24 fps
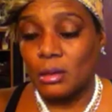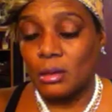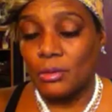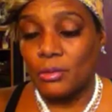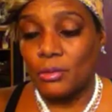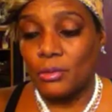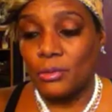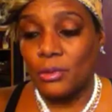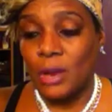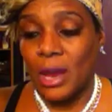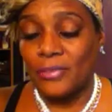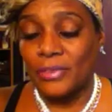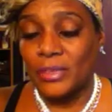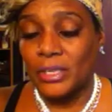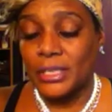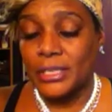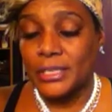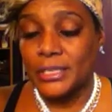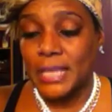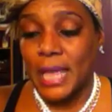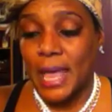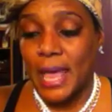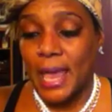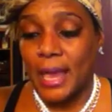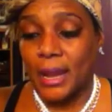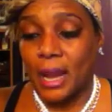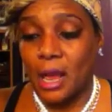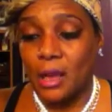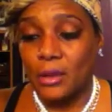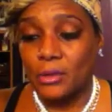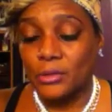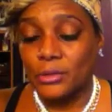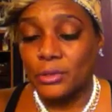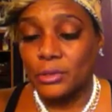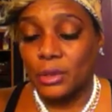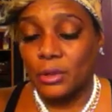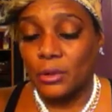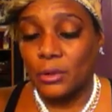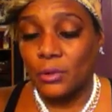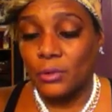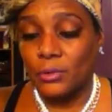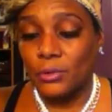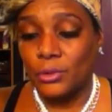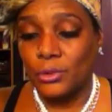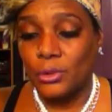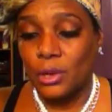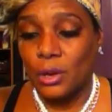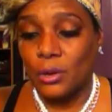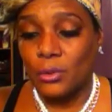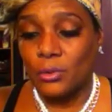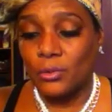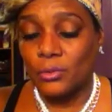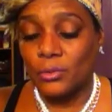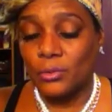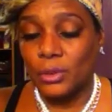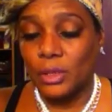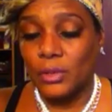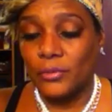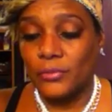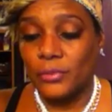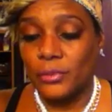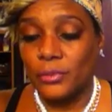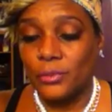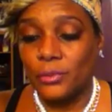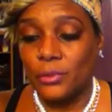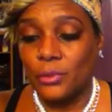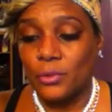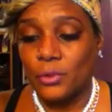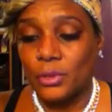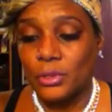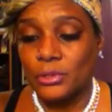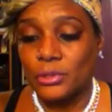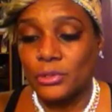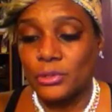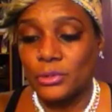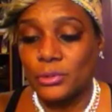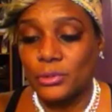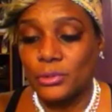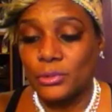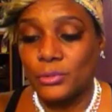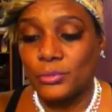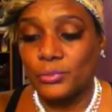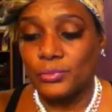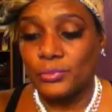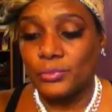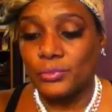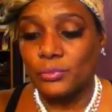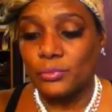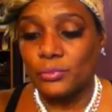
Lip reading: you have to decide also, if you're going to.